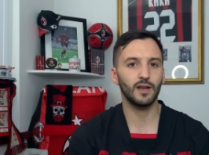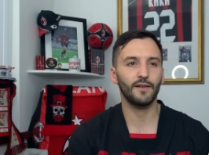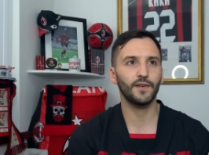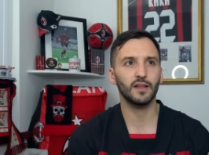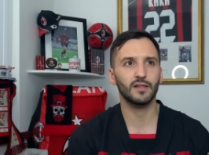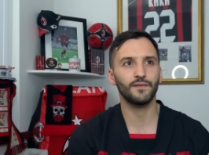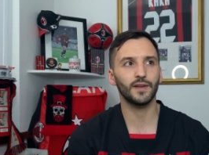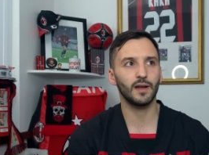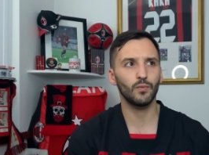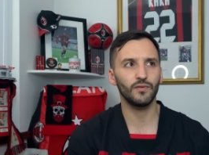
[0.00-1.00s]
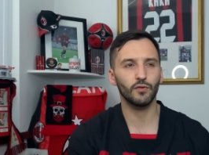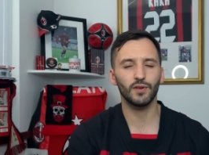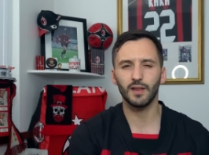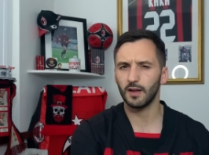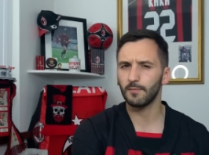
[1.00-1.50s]
I think it's something that we've not
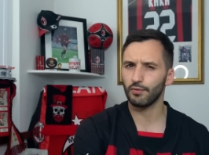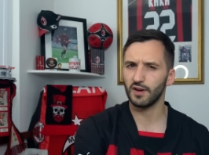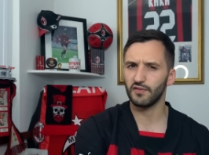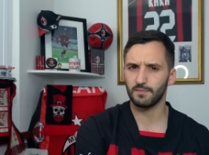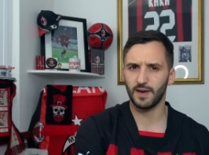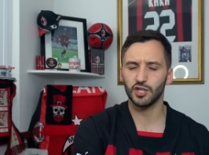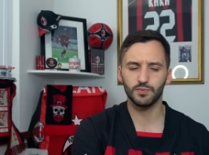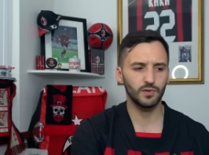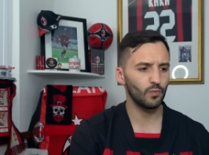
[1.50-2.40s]
really done in previous management